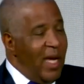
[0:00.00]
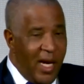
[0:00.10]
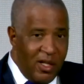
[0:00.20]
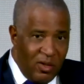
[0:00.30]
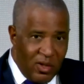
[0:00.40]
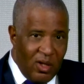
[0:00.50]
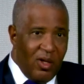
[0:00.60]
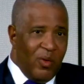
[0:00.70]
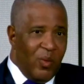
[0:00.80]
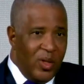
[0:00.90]
And you
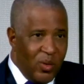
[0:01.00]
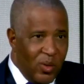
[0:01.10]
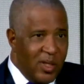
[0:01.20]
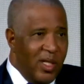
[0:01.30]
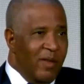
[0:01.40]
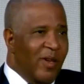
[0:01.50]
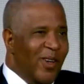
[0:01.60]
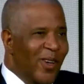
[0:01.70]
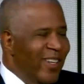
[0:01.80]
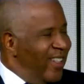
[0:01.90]
saw the resourcing of, I
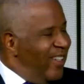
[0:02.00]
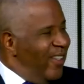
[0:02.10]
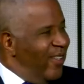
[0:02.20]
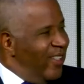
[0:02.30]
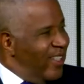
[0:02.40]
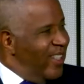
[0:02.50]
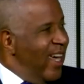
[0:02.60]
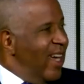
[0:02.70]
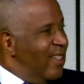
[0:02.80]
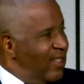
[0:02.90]
call it the, you know, the
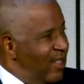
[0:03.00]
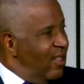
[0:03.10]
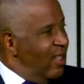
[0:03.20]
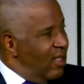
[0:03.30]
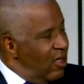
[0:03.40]
snacks and the,